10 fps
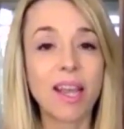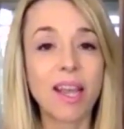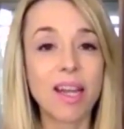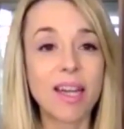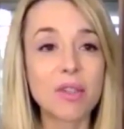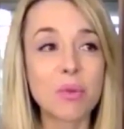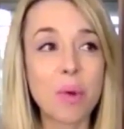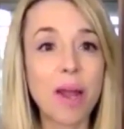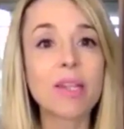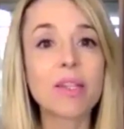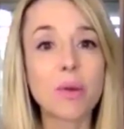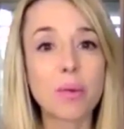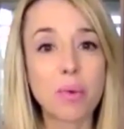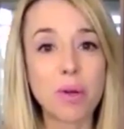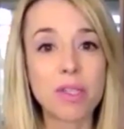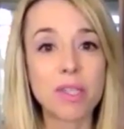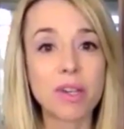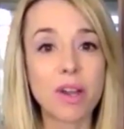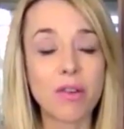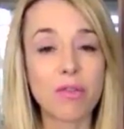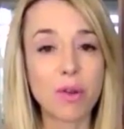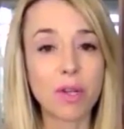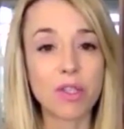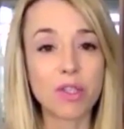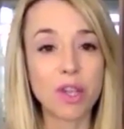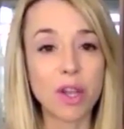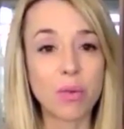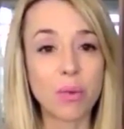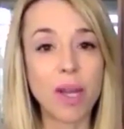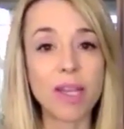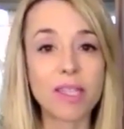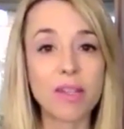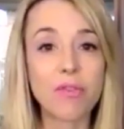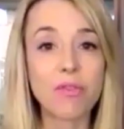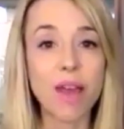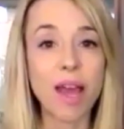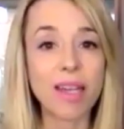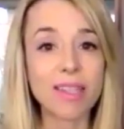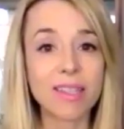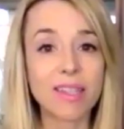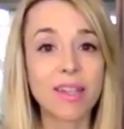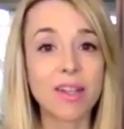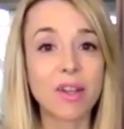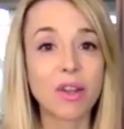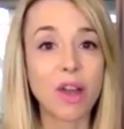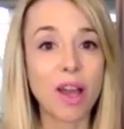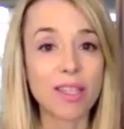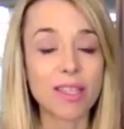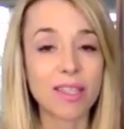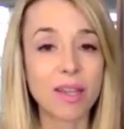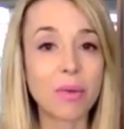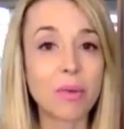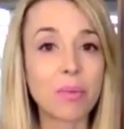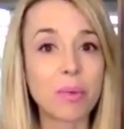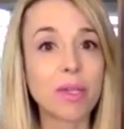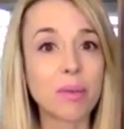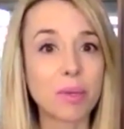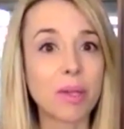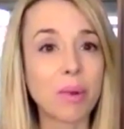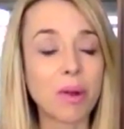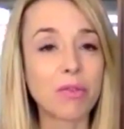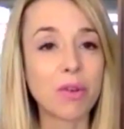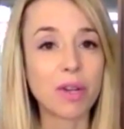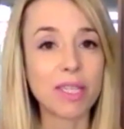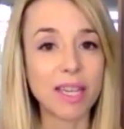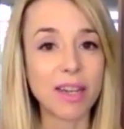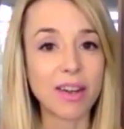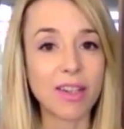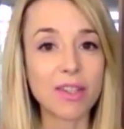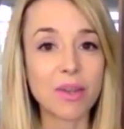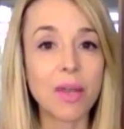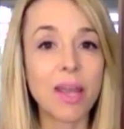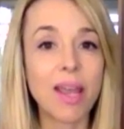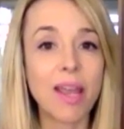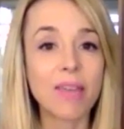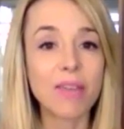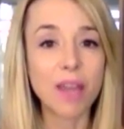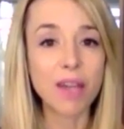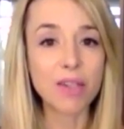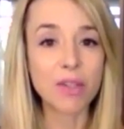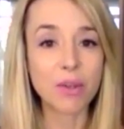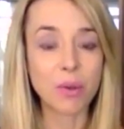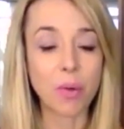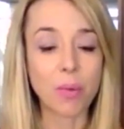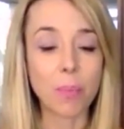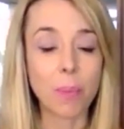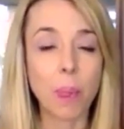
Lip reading: And it's why it's so important to not focus just on weight. It's the fat loss that we really, really want to focus in on. So if that is your goal,